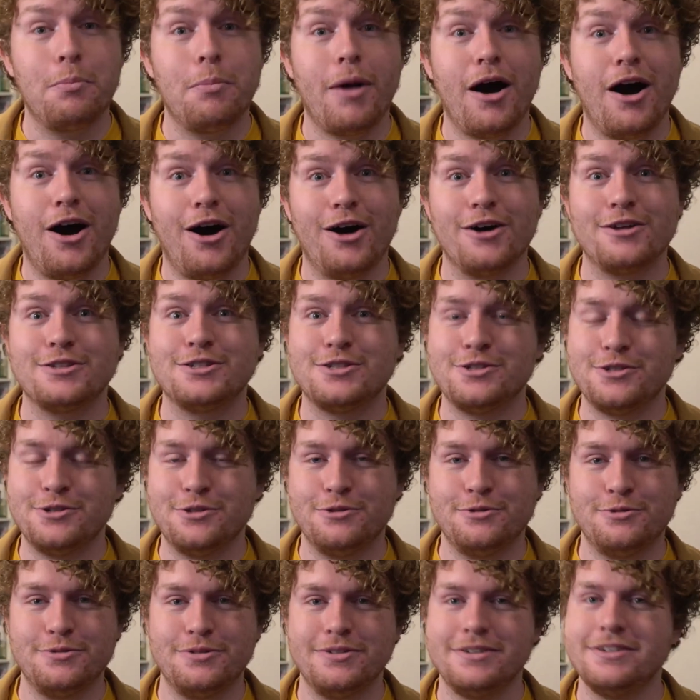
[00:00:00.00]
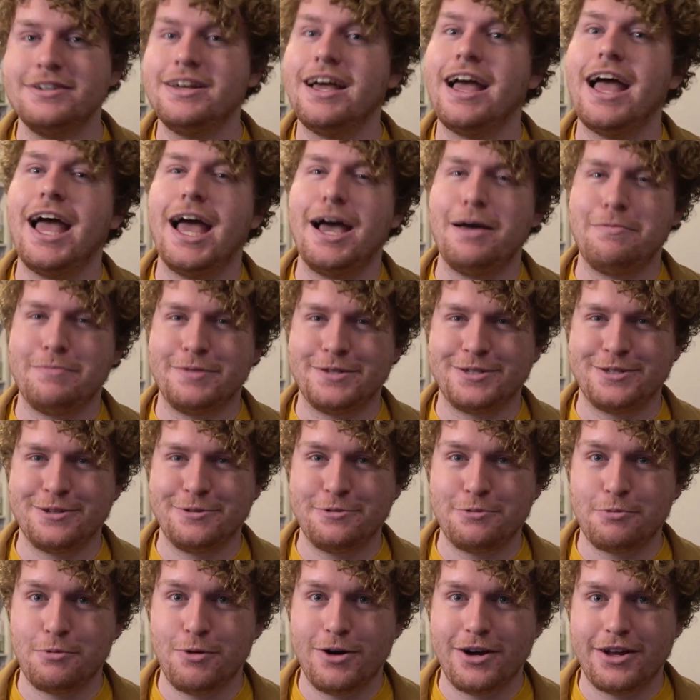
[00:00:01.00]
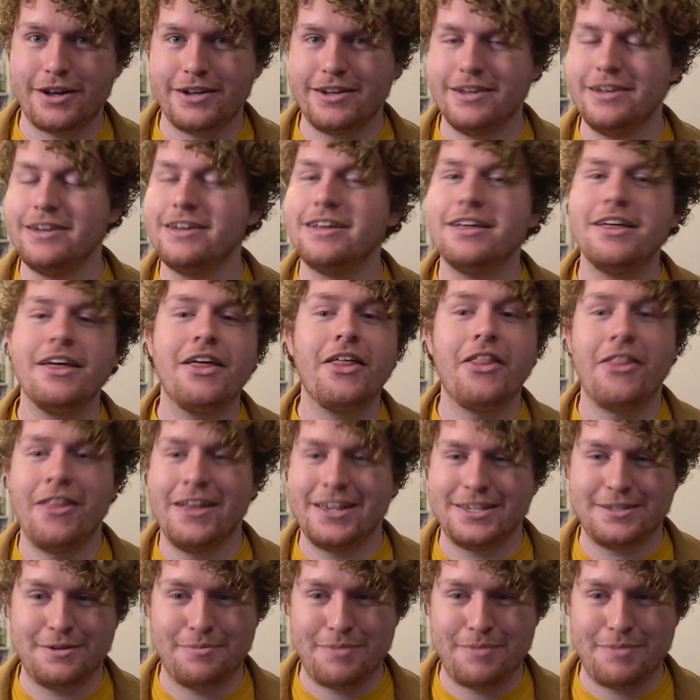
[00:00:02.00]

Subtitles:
Part 2 Episode 1. That's a